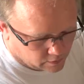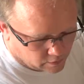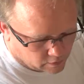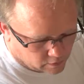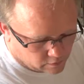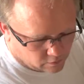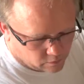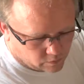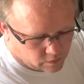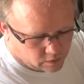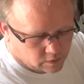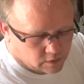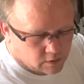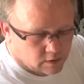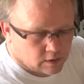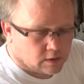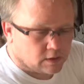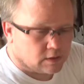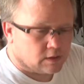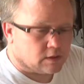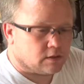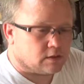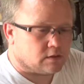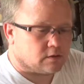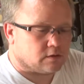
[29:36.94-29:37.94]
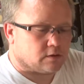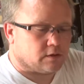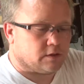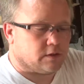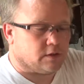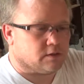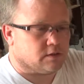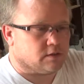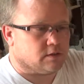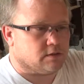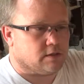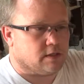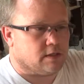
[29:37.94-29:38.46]
another one. So
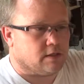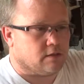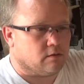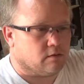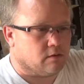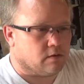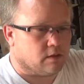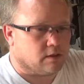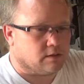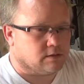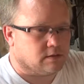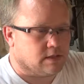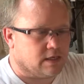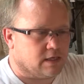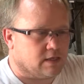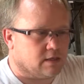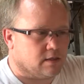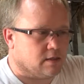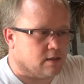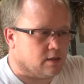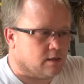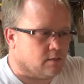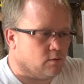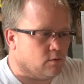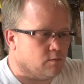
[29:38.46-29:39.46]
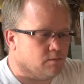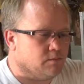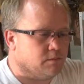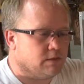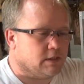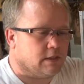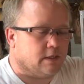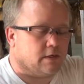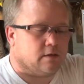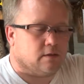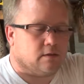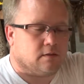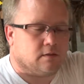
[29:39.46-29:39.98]
here's a SATA cable,
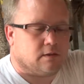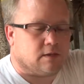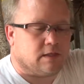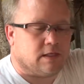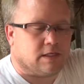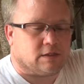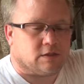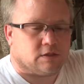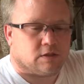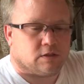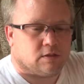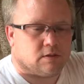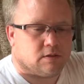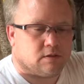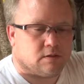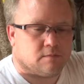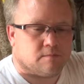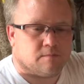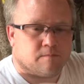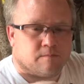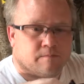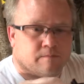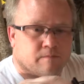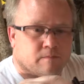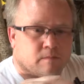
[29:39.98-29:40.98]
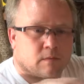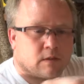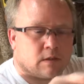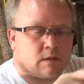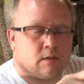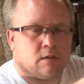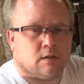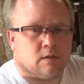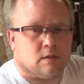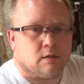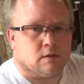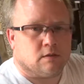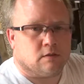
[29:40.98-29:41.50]
SATA connections.
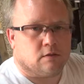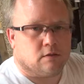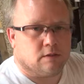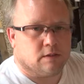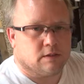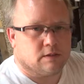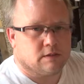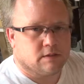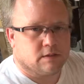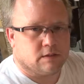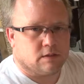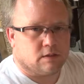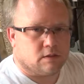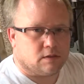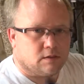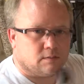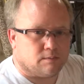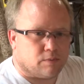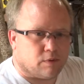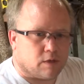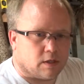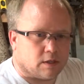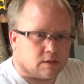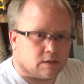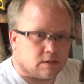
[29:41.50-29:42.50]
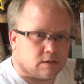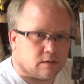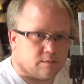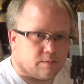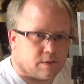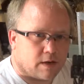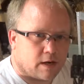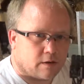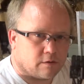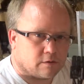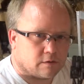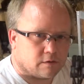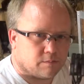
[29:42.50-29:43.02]
So this end plugs into the
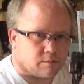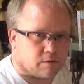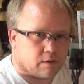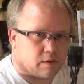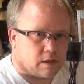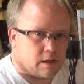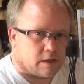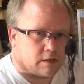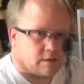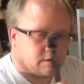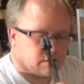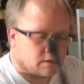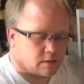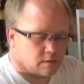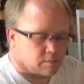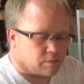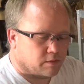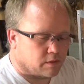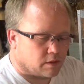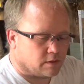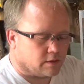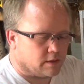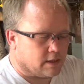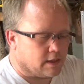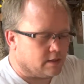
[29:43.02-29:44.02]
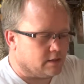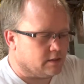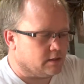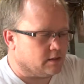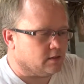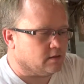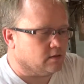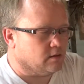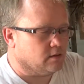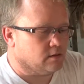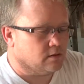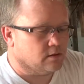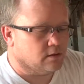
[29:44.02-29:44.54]
power supply, so you're going to plug that
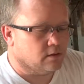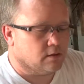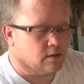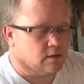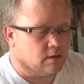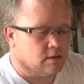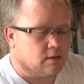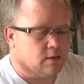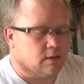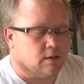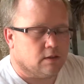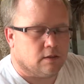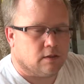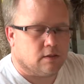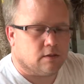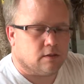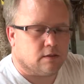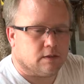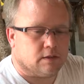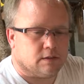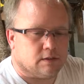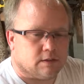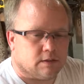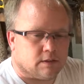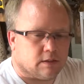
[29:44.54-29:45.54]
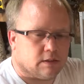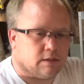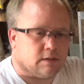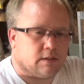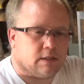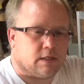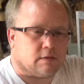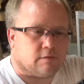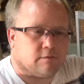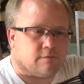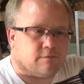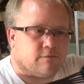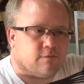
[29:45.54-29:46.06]
in. This end
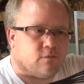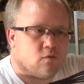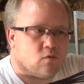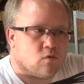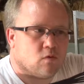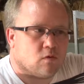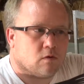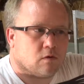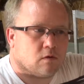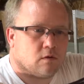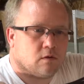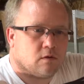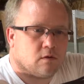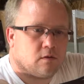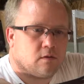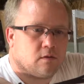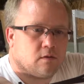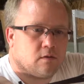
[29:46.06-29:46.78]
has 4